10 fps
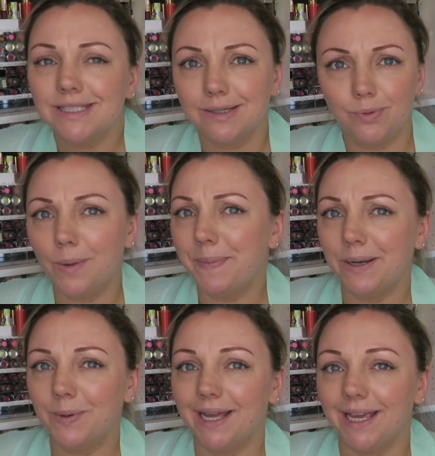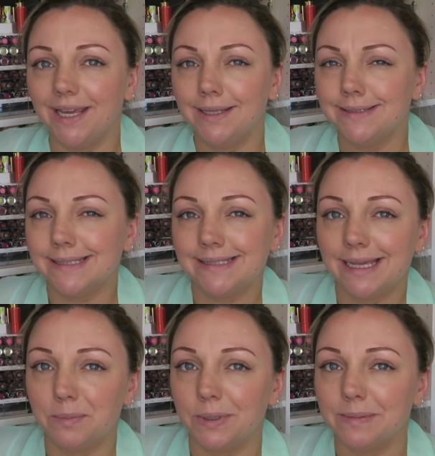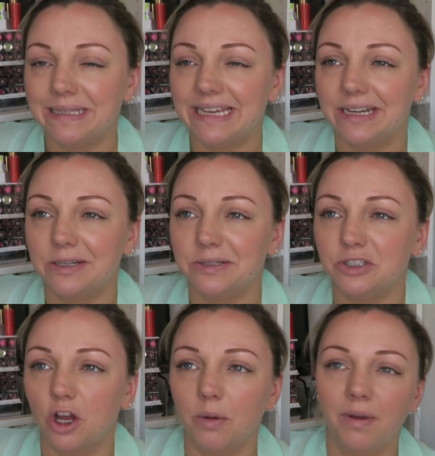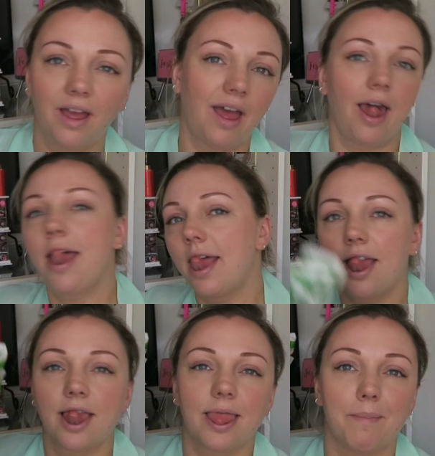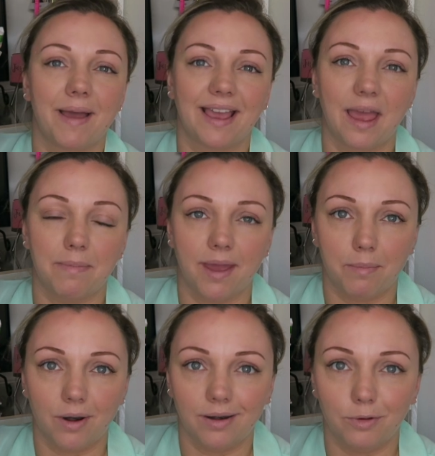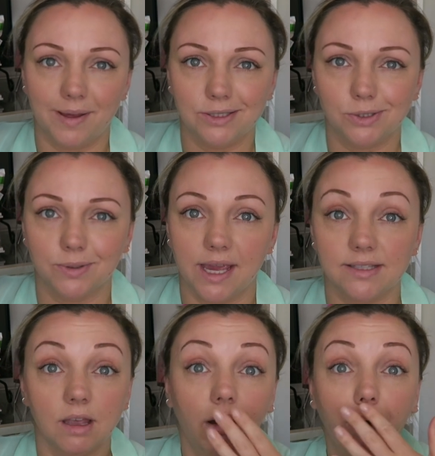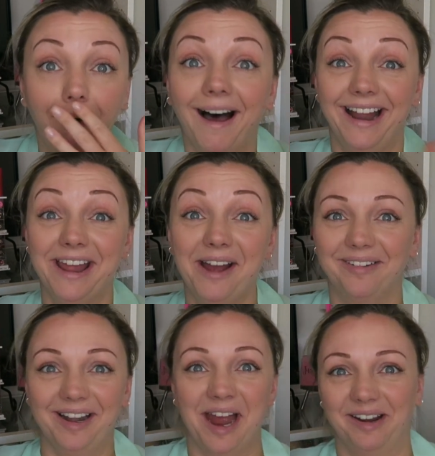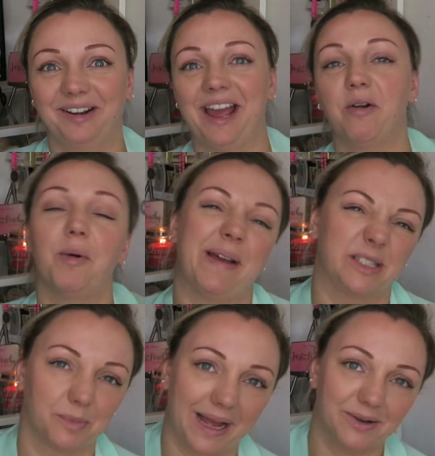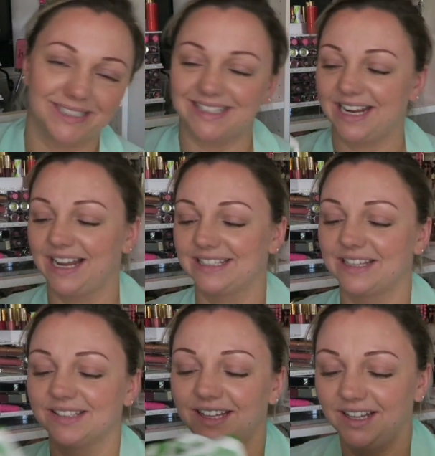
So what better way to celebrate me getting a new job than by getting me a brand new pencil case? Oh, I know. Okay, well, pencil pouches, they're class as.